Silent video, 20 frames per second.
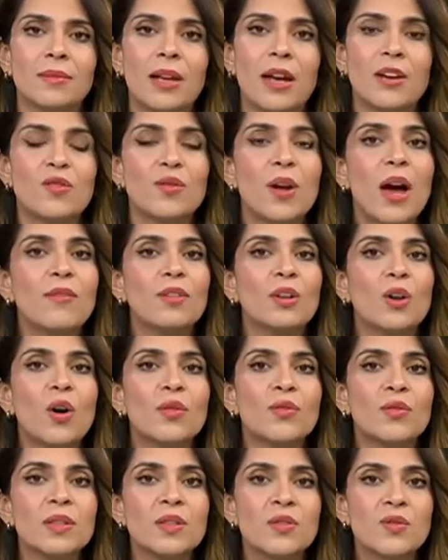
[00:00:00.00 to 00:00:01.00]
and travel
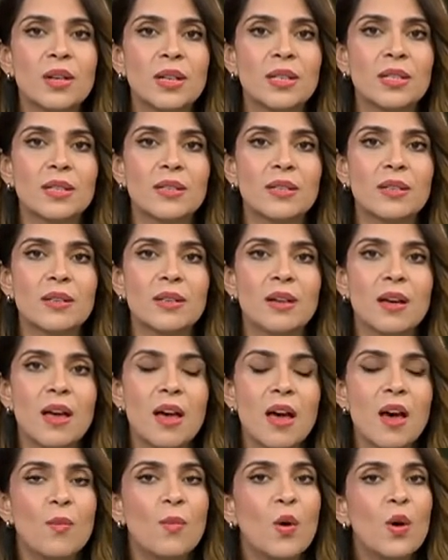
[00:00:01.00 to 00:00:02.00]
got restricted.
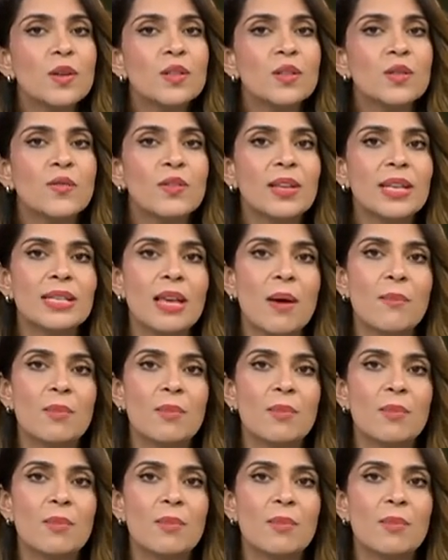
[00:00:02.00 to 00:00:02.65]
Most of these